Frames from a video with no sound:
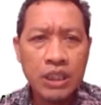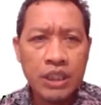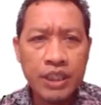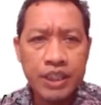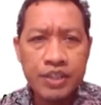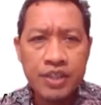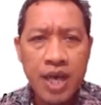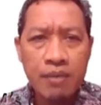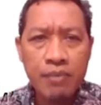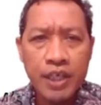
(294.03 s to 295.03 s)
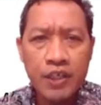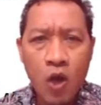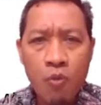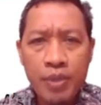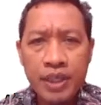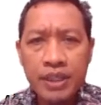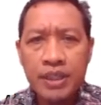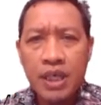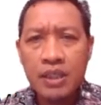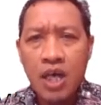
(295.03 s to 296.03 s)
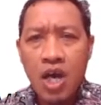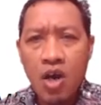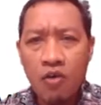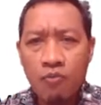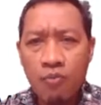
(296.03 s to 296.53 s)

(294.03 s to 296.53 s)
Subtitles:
is done by comparing data of